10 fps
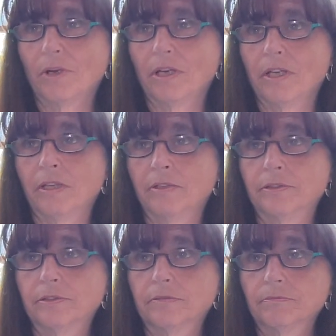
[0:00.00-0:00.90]

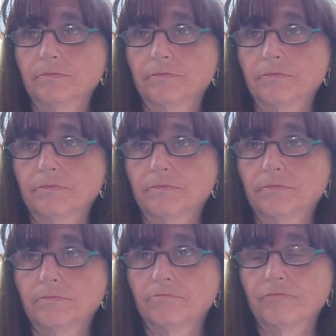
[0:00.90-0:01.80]
And
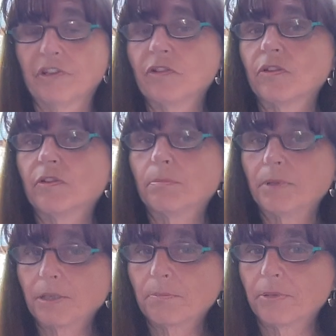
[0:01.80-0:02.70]
this is a big,